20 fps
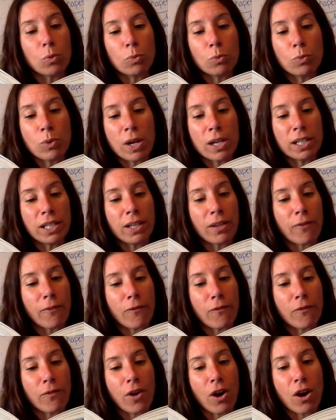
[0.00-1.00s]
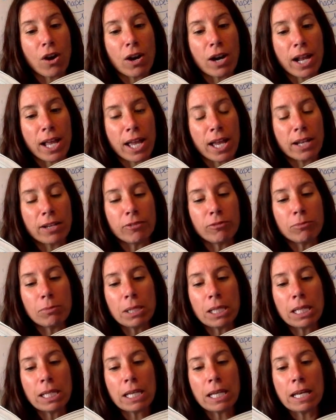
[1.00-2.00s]
running far ahead of
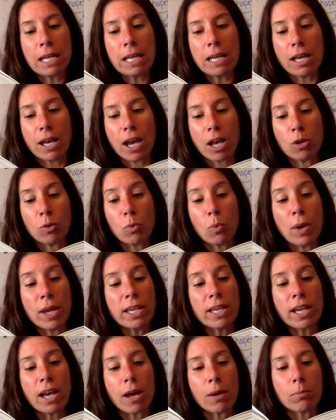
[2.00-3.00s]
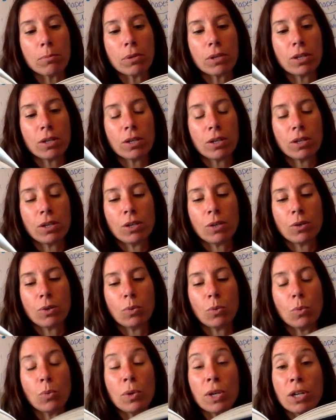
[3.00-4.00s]
me, I wake up,
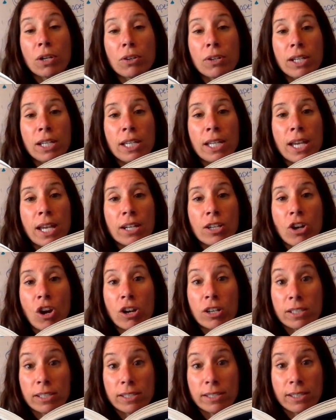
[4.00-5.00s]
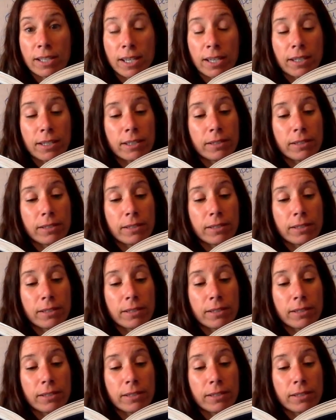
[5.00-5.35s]
weary and heartsick.